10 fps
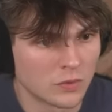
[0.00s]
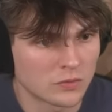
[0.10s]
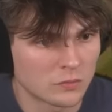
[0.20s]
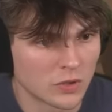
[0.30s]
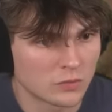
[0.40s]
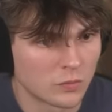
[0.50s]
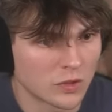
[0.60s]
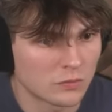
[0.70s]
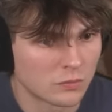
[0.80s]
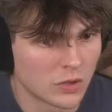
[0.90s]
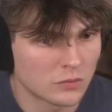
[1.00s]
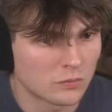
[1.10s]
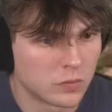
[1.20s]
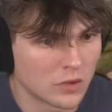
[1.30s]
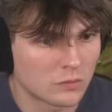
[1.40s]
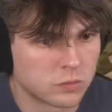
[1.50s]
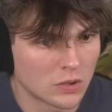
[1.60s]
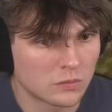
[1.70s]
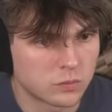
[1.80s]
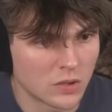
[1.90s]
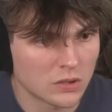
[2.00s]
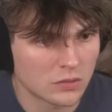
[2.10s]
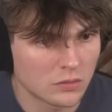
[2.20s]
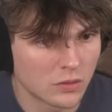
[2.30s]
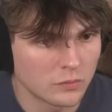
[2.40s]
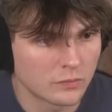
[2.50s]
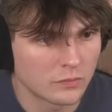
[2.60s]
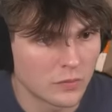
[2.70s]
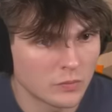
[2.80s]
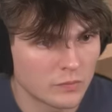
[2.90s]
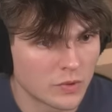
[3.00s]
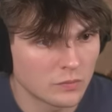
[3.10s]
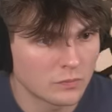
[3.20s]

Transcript: What, what, what, what, what, what? No, no, no.